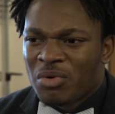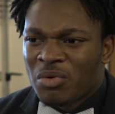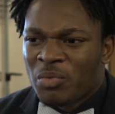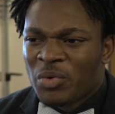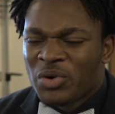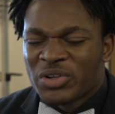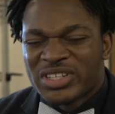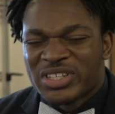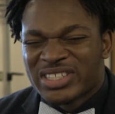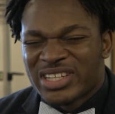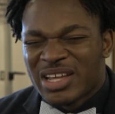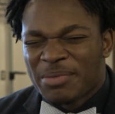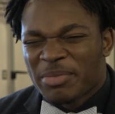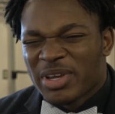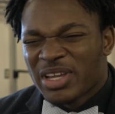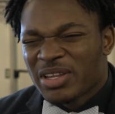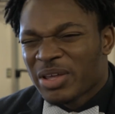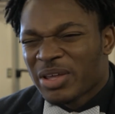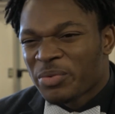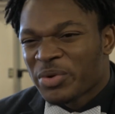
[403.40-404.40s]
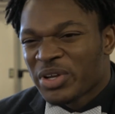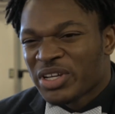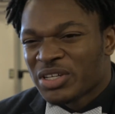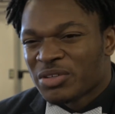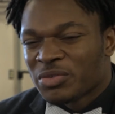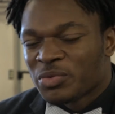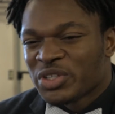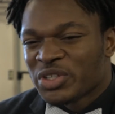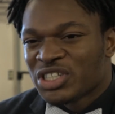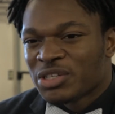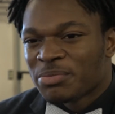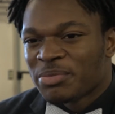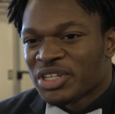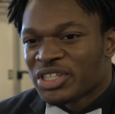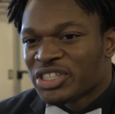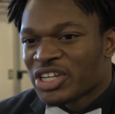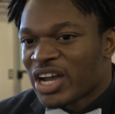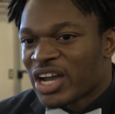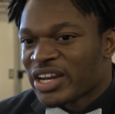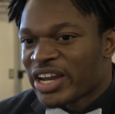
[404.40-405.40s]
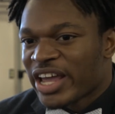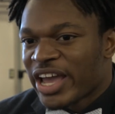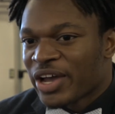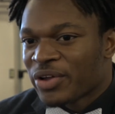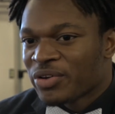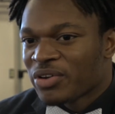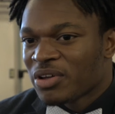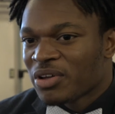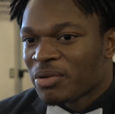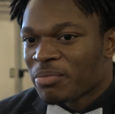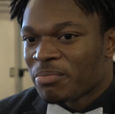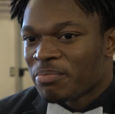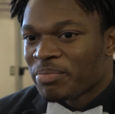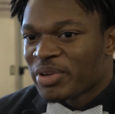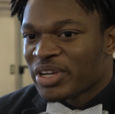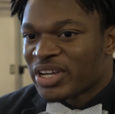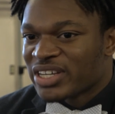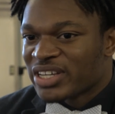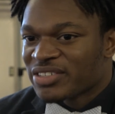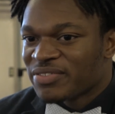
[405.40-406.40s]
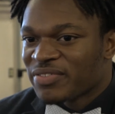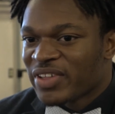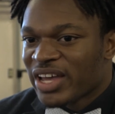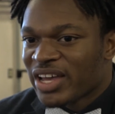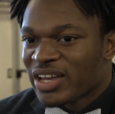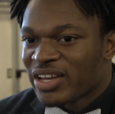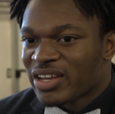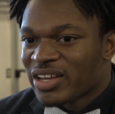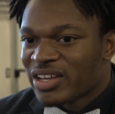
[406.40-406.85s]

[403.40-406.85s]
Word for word: well does that mean that we we should be shot down because of that